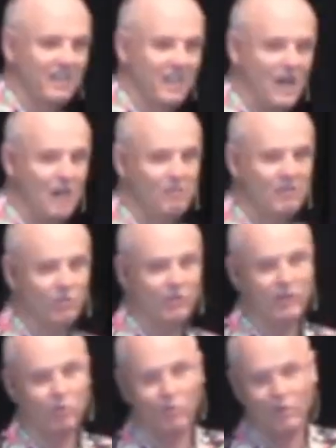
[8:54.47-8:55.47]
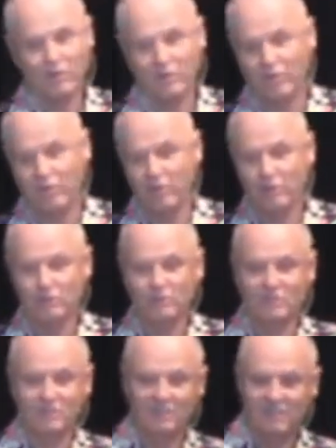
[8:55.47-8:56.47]
common. We can work on
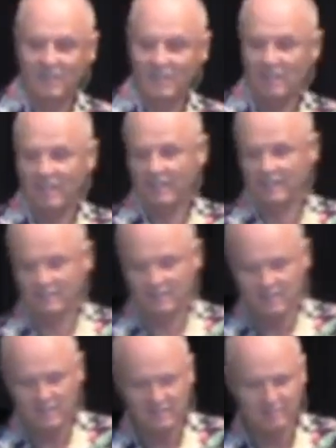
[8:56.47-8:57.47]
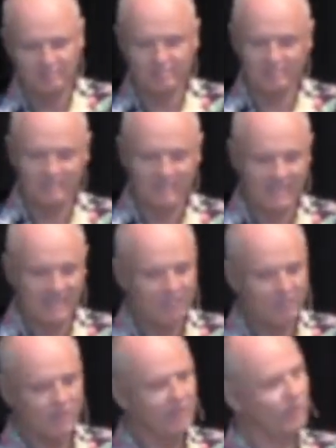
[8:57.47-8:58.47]
those and, and had
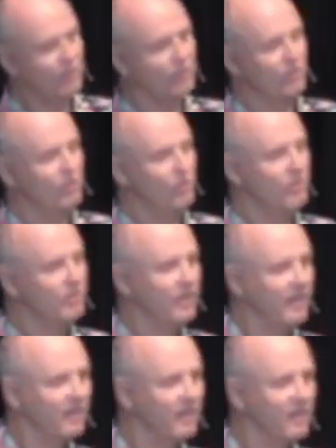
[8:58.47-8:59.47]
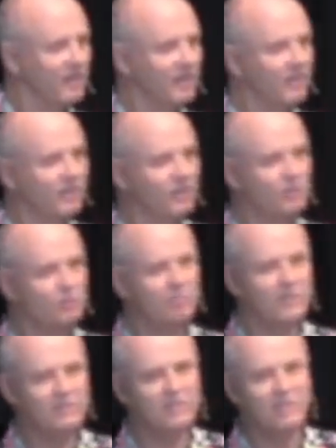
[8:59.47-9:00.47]
very little to do with that.
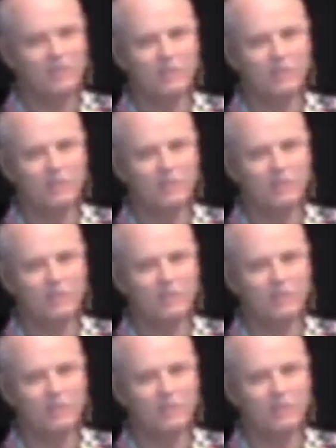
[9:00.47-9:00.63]
Basically